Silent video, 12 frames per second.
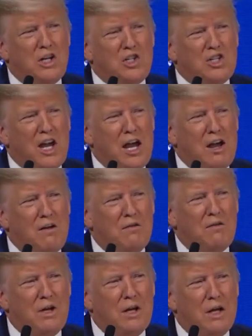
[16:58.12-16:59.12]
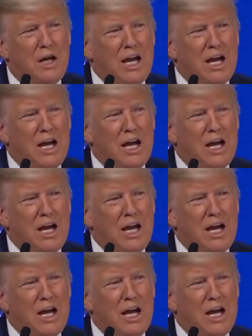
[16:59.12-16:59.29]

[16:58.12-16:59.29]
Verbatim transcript: I saved